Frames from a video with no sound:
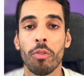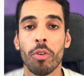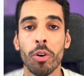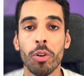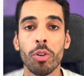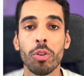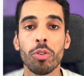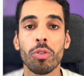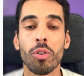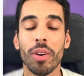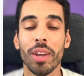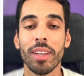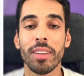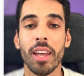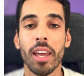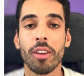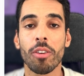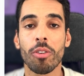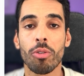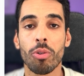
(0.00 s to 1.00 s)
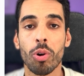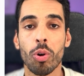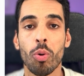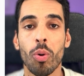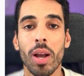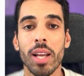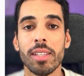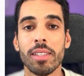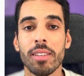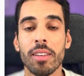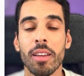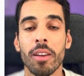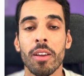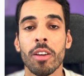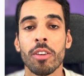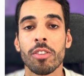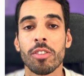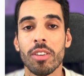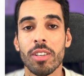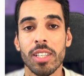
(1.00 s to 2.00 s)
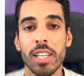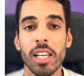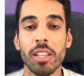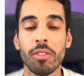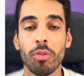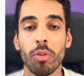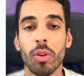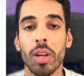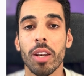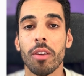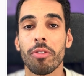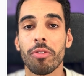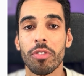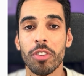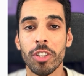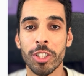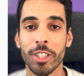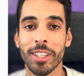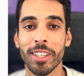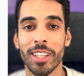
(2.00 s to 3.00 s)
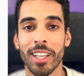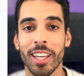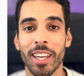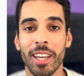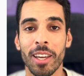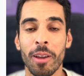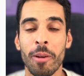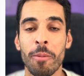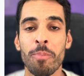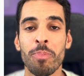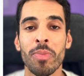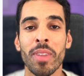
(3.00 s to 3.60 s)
for you to intake your request successfully and efficiently,